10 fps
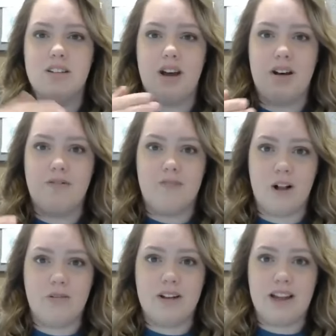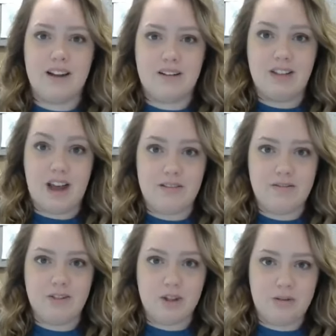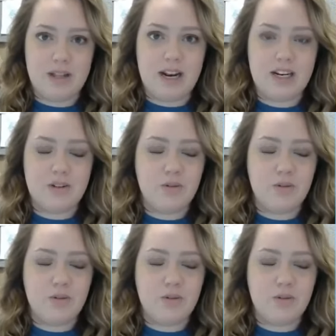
of following that live Loom that I did for